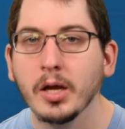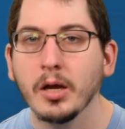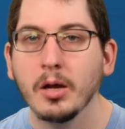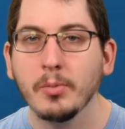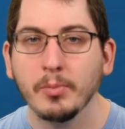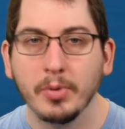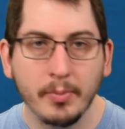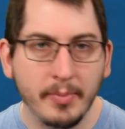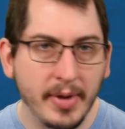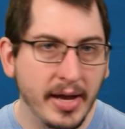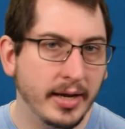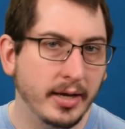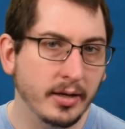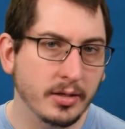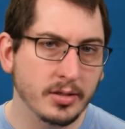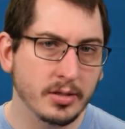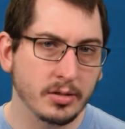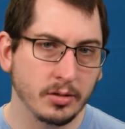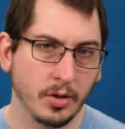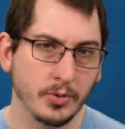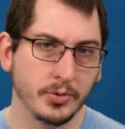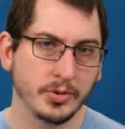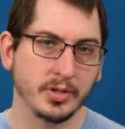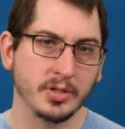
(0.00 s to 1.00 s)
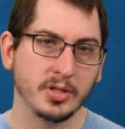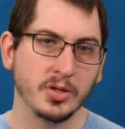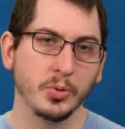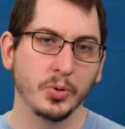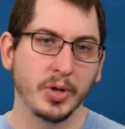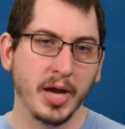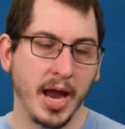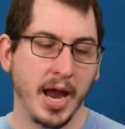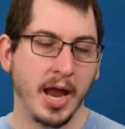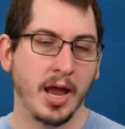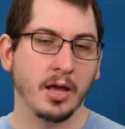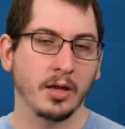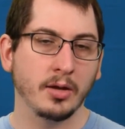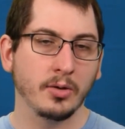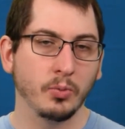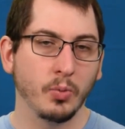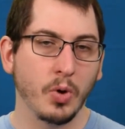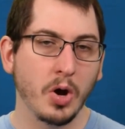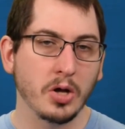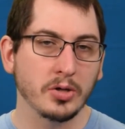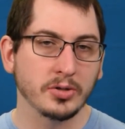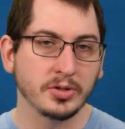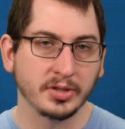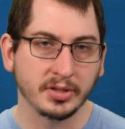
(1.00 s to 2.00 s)
but make it as close as you can
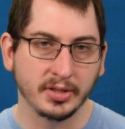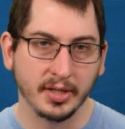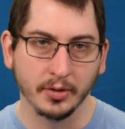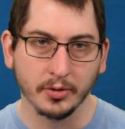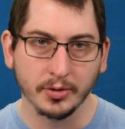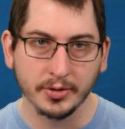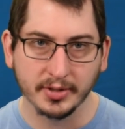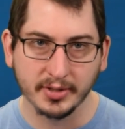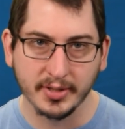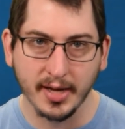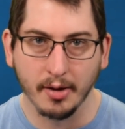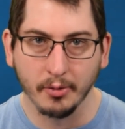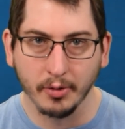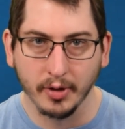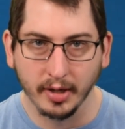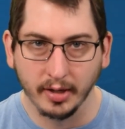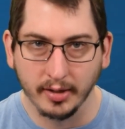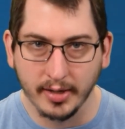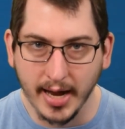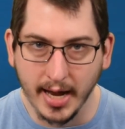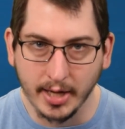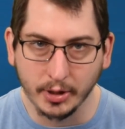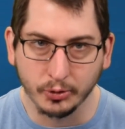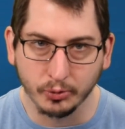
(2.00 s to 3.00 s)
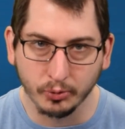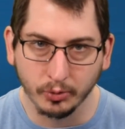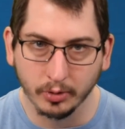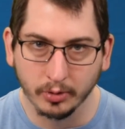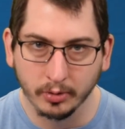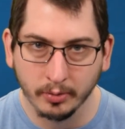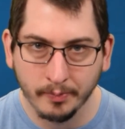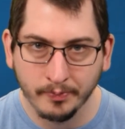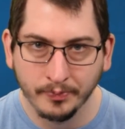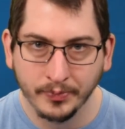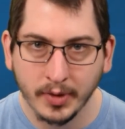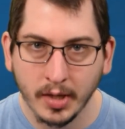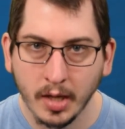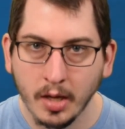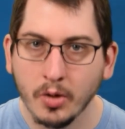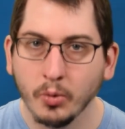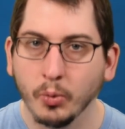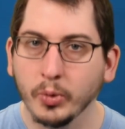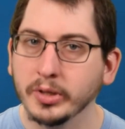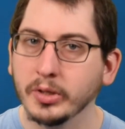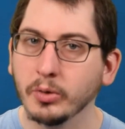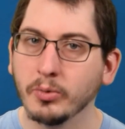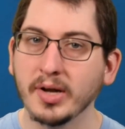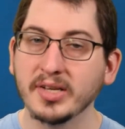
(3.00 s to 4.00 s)
while still sounding natural.
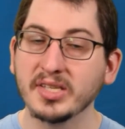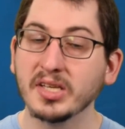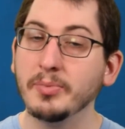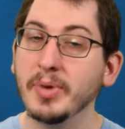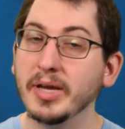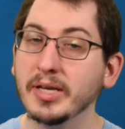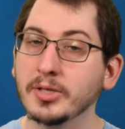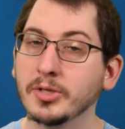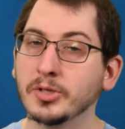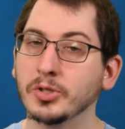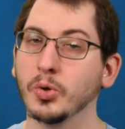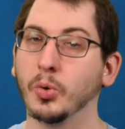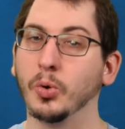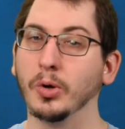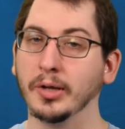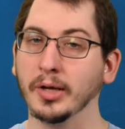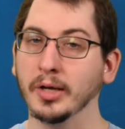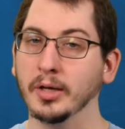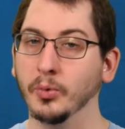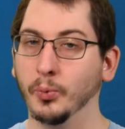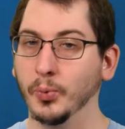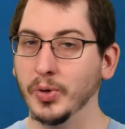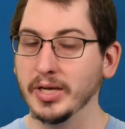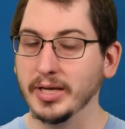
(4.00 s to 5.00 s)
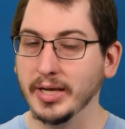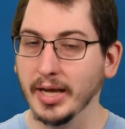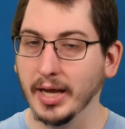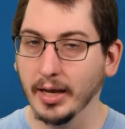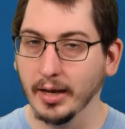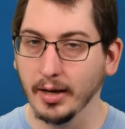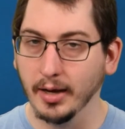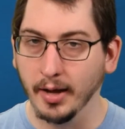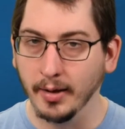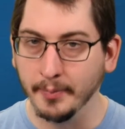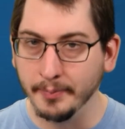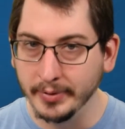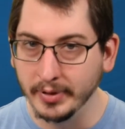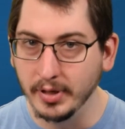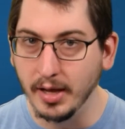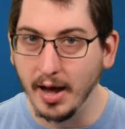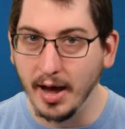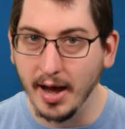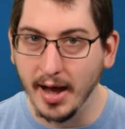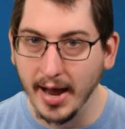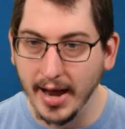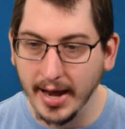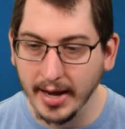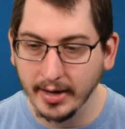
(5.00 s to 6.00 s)
With the resume sorted, we can
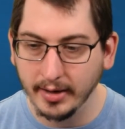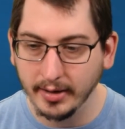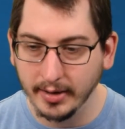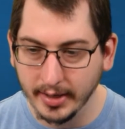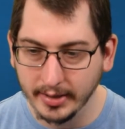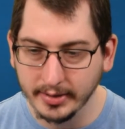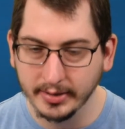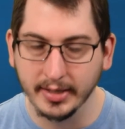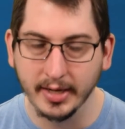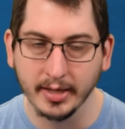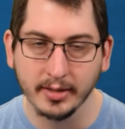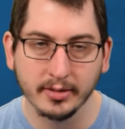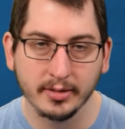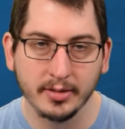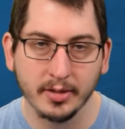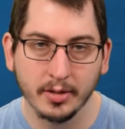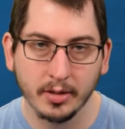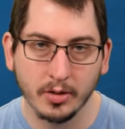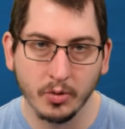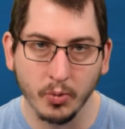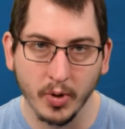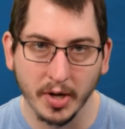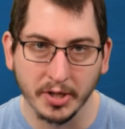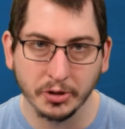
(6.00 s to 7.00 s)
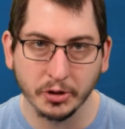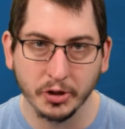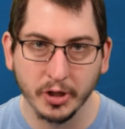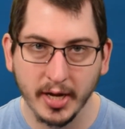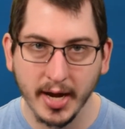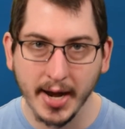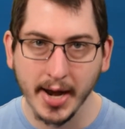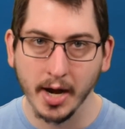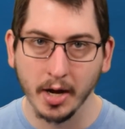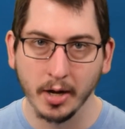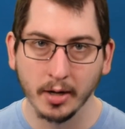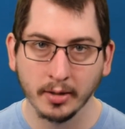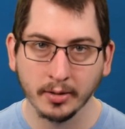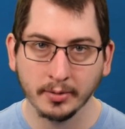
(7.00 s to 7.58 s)
apply and get to the questionnaire.